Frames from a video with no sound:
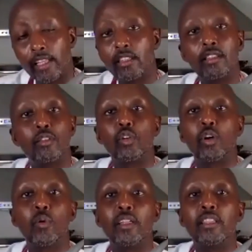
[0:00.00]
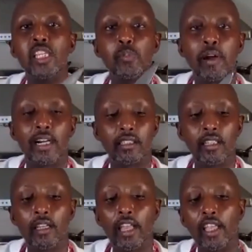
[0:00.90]
and throw away this part
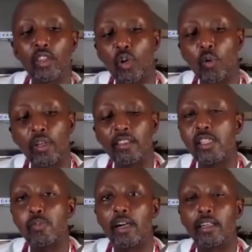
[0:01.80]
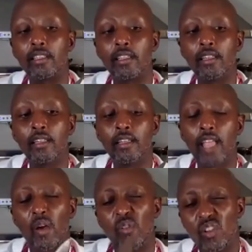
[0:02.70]
and throw away this part.
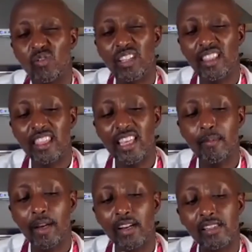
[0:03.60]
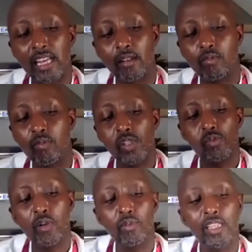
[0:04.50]
And when you really think about it, it's like, what's
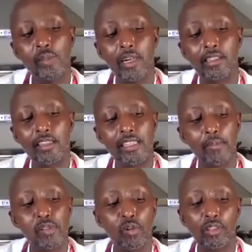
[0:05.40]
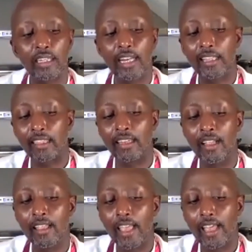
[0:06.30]
wrong with this part? There's absolutely nothing.
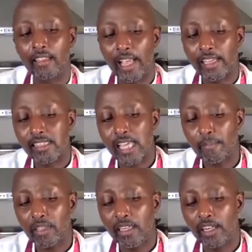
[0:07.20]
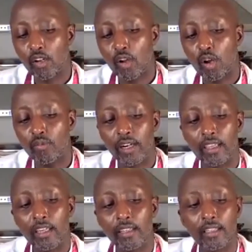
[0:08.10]
And except the little core
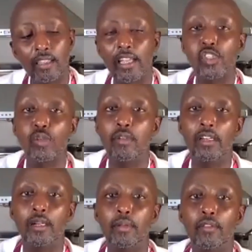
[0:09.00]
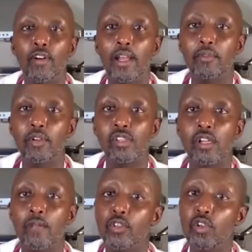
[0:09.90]
right here that tends to be a little bit
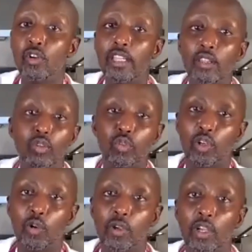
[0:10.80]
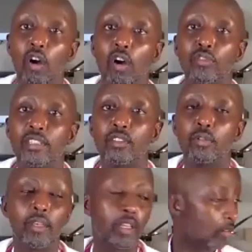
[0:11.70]
fibrous, you don't need to throw away all of that tomato.